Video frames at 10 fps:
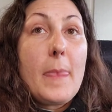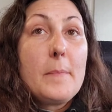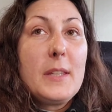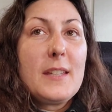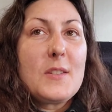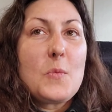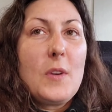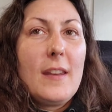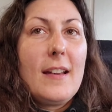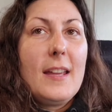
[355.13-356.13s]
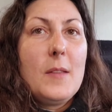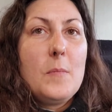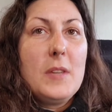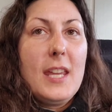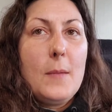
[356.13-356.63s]
because when I
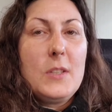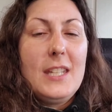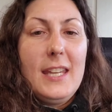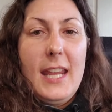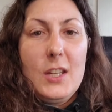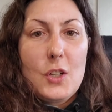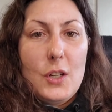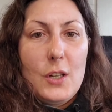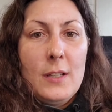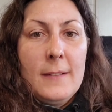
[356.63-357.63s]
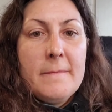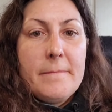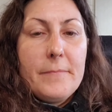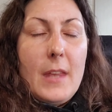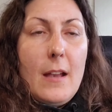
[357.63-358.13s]
became a teenager,
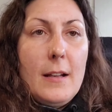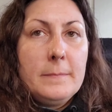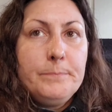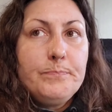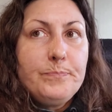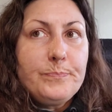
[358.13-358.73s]
I